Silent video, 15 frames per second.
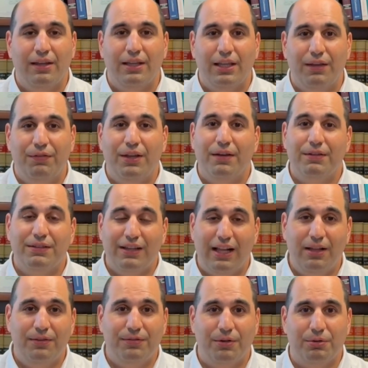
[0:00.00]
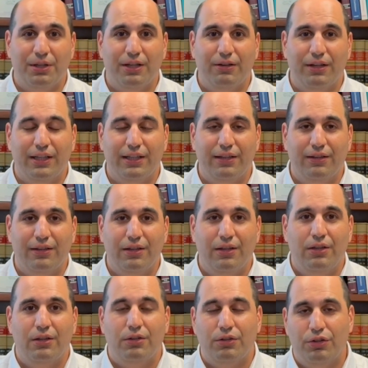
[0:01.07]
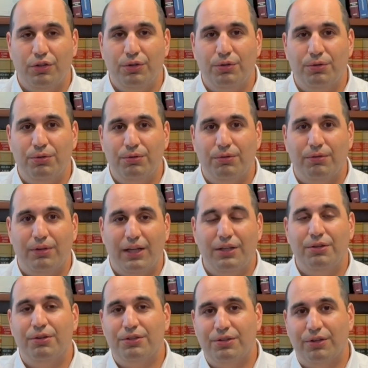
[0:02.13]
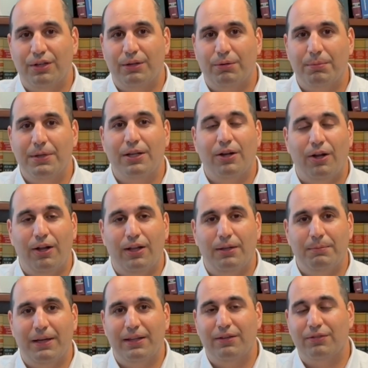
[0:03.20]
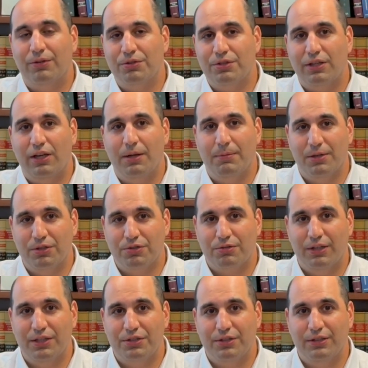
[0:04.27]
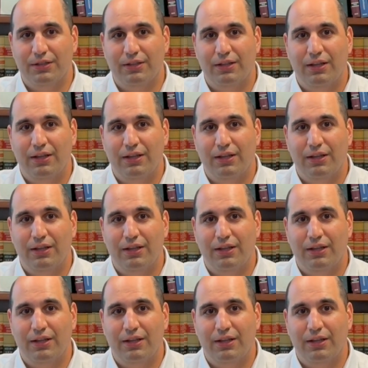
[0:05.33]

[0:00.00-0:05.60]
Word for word: If you have a telephone hearing, you and your attorney will be called by the Social Security Administration,